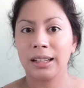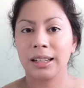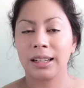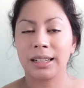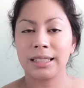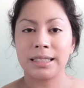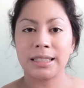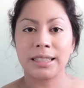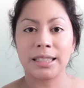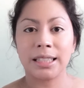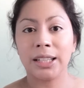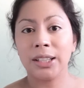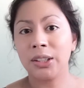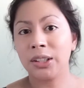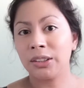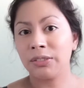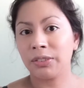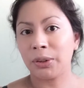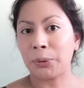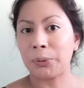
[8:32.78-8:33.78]
concealer
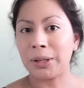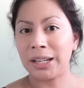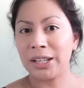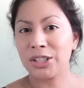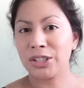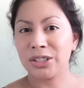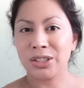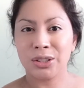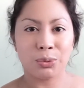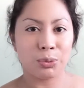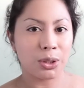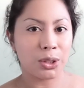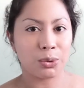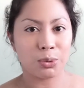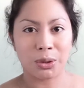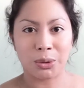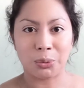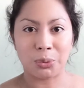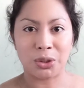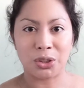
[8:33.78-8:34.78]
and foundation, which
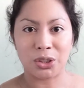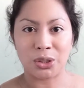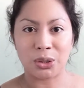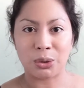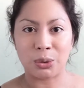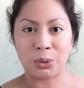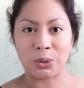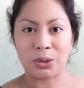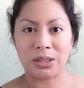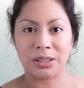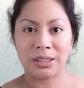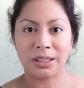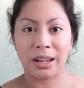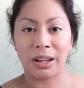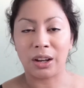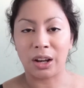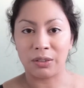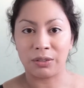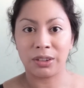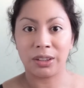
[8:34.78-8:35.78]
one would you
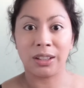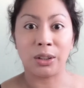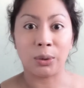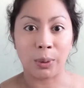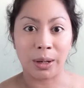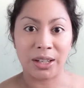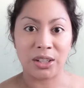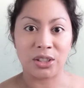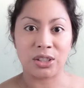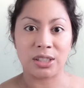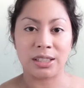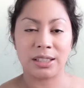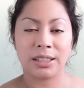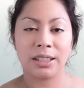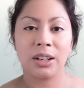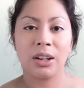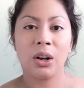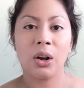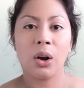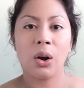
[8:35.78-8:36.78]
take off the equation?
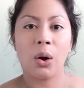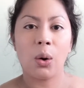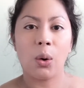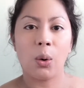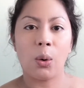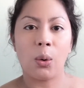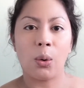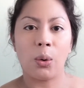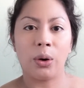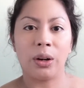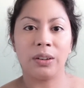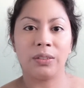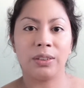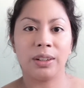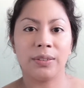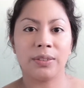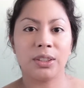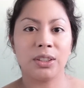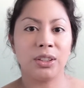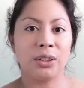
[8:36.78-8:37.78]
Or if
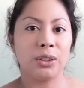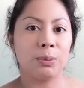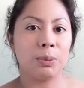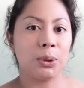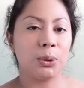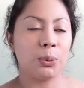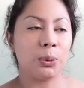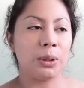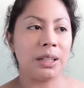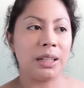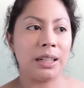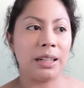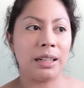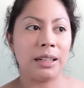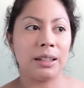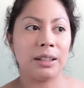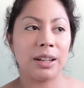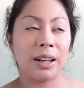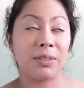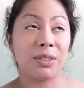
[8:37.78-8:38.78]

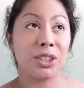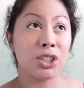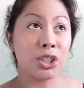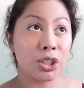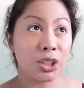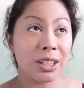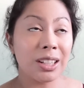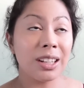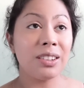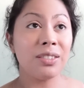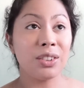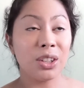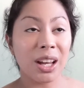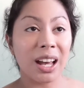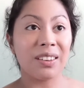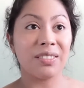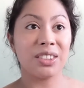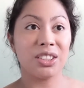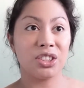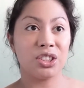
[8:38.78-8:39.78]
you have
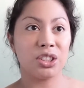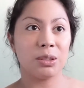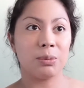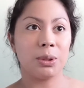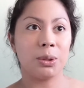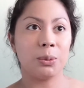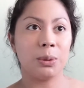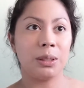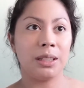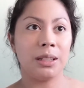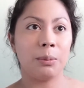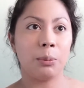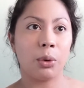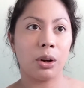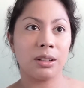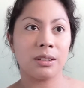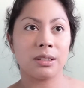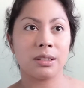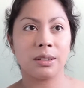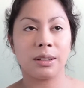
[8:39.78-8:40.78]
to choose between
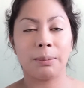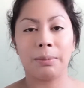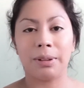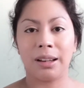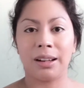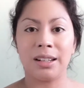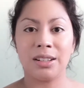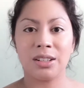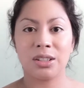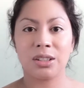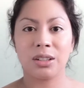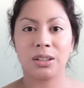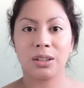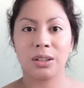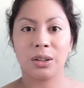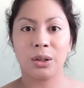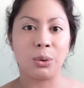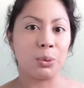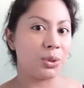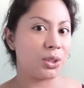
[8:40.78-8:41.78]
bronzer and blush,
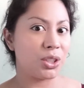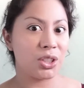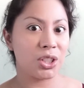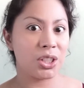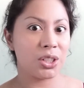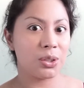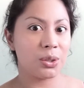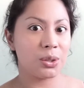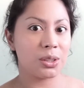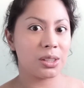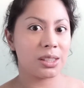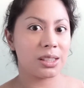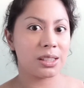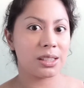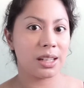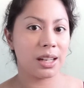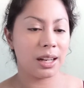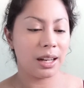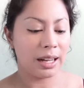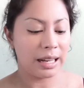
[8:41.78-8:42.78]
who would you choose?